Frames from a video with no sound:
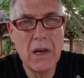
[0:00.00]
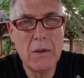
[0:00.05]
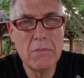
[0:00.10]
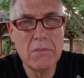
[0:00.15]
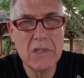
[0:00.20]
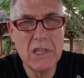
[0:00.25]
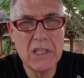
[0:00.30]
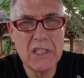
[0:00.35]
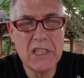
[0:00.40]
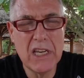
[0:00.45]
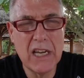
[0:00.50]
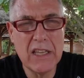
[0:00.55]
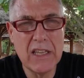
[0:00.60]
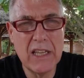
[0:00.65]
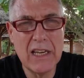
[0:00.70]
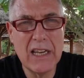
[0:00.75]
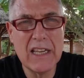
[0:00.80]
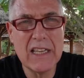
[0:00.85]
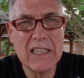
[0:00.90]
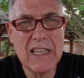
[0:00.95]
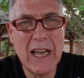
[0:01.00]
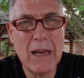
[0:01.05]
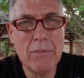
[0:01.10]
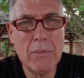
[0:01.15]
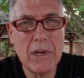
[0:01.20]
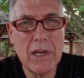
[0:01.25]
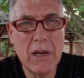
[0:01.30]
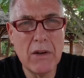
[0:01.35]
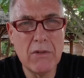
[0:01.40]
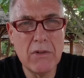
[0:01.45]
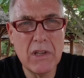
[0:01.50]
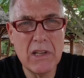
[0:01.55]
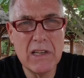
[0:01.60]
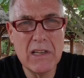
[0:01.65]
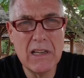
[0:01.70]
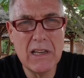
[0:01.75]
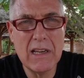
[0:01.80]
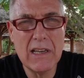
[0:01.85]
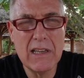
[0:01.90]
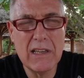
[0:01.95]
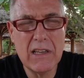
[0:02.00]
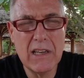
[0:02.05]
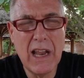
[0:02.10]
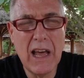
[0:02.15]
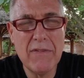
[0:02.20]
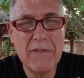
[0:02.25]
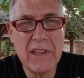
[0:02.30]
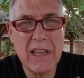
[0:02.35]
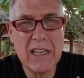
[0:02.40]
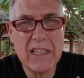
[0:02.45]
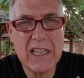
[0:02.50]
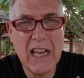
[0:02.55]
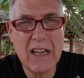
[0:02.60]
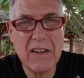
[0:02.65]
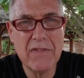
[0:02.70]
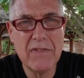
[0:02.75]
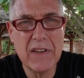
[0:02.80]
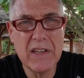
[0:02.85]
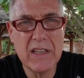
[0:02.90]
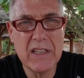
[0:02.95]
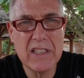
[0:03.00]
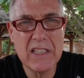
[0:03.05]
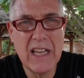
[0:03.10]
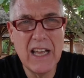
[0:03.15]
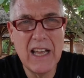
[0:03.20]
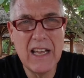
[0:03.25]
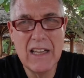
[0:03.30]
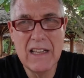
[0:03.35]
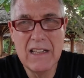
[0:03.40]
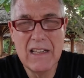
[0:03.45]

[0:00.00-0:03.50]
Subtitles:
Just check the link down below, you'll have the exact figures there.